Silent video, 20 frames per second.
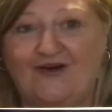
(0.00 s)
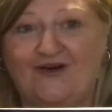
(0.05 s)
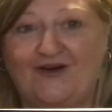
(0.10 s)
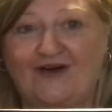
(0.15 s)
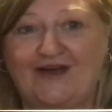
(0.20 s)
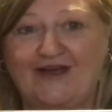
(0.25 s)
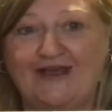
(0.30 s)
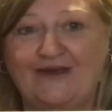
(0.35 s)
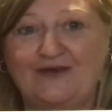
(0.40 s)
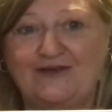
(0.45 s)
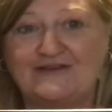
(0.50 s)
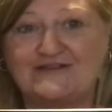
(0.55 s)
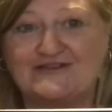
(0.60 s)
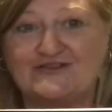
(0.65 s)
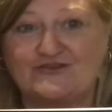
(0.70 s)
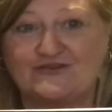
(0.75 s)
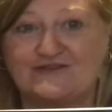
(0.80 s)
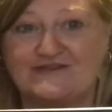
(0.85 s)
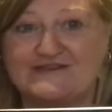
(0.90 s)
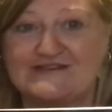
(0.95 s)
I
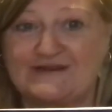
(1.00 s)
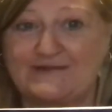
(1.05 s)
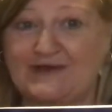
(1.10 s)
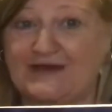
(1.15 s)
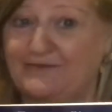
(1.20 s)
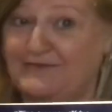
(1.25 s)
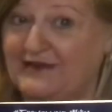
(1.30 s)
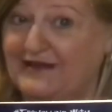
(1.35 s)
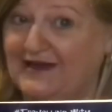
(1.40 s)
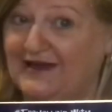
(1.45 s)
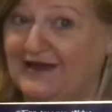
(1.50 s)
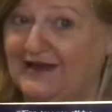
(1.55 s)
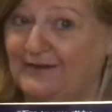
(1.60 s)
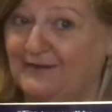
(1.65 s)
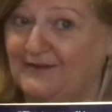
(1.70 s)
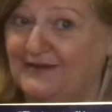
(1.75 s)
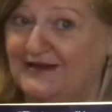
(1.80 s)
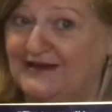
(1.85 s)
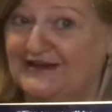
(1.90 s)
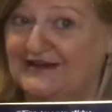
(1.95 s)
sort of
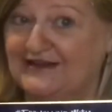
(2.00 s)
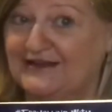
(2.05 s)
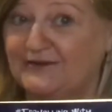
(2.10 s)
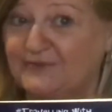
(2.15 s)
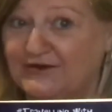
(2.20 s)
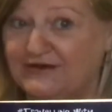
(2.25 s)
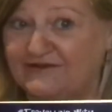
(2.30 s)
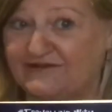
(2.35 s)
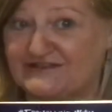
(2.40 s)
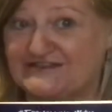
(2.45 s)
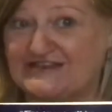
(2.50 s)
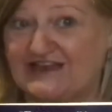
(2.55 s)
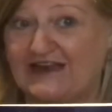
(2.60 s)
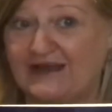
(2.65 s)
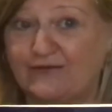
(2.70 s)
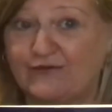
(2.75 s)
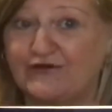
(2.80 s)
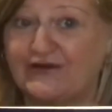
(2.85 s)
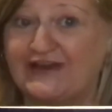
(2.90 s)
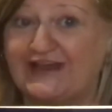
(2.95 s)
became a little bit of a
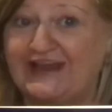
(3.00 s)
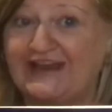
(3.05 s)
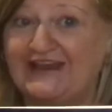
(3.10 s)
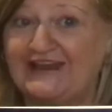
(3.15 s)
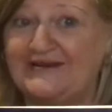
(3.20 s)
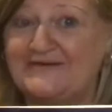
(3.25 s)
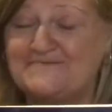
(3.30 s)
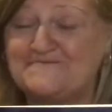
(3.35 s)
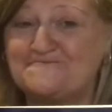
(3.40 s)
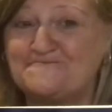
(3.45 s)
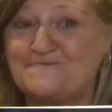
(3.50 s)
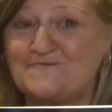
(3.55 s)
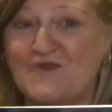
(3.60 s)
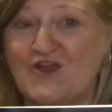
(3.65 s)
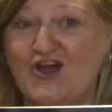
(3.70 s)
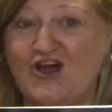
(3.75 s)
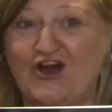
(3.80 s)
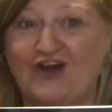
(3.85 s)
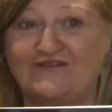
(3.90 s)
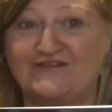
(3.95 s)
celebrity
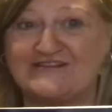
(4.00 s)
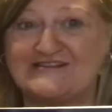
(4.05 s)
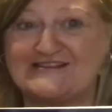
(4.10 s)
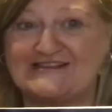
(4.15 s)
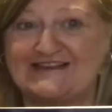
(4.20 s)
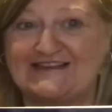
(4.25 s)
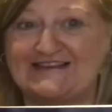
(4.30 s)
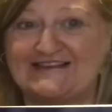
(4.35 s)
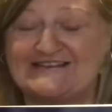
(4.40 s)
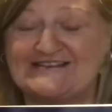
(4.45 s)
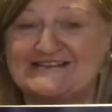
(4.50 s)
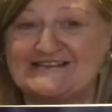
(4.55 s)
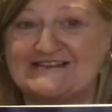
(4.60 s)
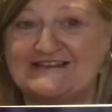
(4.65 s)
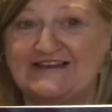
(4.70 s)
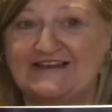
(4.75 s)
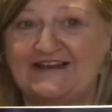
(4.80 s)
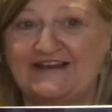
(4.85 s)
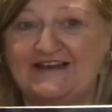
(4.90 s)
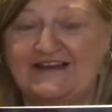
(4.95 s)
overseas.
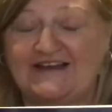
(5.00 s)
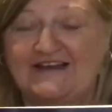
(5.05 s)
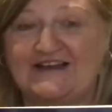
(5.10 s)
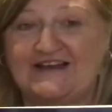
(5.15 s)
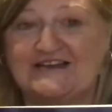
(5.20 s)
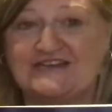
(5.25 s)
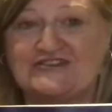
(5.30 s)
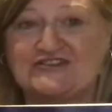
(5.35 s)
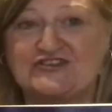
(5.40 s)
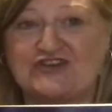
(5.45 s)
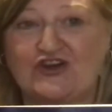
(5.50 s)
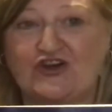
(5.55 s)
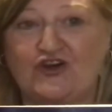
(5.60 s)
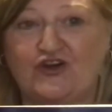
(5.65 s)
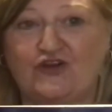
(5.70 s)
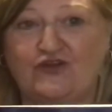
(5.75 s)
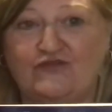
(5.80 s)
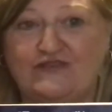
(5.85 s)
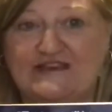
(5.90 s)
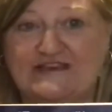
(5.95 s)

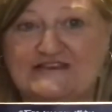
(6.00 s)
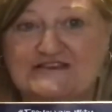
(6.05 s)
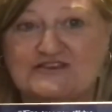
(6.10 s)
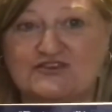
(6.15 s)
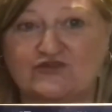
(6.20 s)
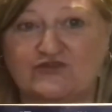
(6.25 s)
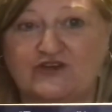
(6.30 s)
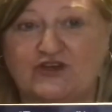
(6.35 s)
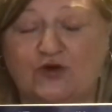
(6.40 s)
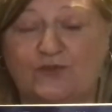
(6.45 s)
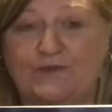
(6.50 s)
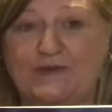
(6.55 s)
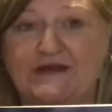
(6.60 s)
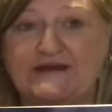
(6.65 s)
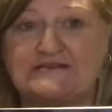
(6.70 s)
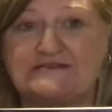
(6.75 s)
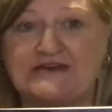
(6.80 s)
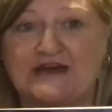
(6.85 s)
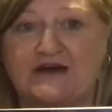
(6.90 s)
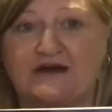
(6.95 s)
So this story got
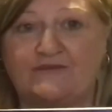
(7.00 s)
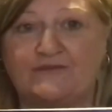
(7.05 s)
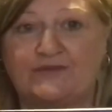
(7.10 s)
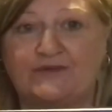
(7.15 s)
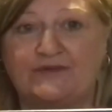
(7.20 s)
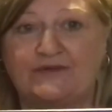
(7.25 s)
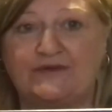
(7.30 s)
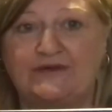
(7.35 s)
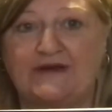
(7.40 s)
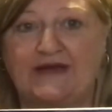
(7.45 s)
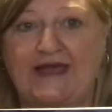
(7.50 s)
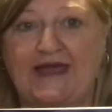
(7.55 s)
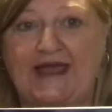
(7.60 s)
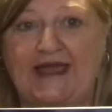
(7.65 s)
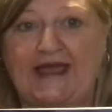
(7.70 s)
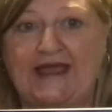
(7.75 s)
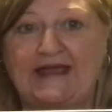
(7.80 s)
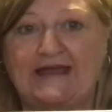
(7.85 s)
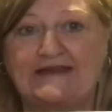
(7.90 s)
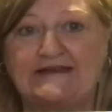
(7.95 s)
picked up
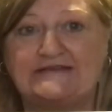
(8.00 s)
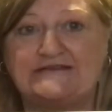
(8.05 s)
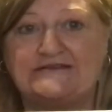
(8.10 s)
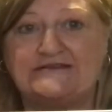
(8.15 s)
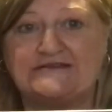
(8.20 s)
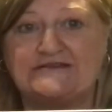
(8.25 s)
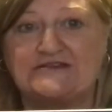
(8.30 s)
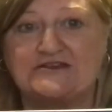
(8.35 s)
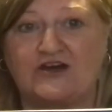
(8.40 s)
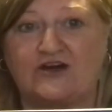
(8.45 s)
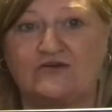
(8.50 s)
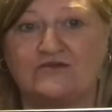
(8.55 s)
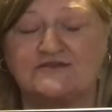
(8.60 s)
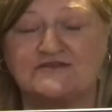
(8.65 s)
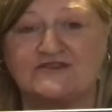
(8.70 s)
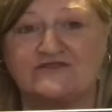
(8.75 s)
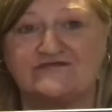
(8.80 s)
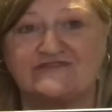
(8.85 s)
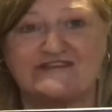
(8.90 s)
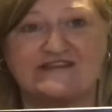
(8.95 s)
and I
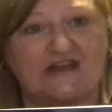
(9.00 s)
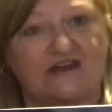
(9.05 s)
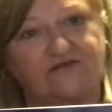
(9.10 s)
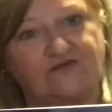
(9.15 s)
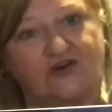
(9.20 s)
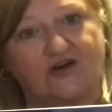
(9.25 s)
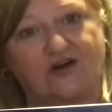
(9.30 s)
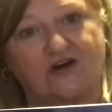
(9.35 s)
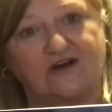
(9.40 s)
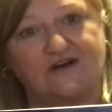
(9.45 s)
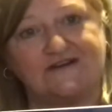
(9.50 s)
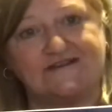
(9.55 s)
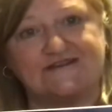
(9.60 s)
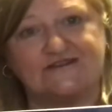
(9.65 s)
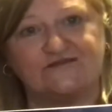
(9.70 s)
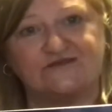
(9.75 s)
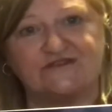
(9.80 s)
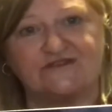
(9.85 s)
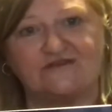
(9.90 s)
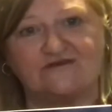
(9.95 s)
was on Sunrise,
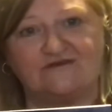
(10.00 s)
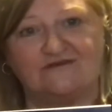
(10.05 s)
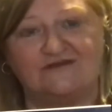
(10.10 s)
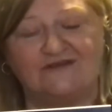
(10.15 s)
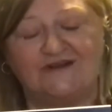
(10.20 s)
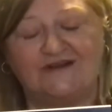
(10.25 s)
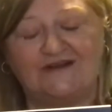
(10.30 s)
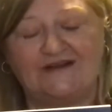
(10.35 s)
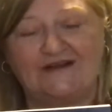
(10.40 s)
I was on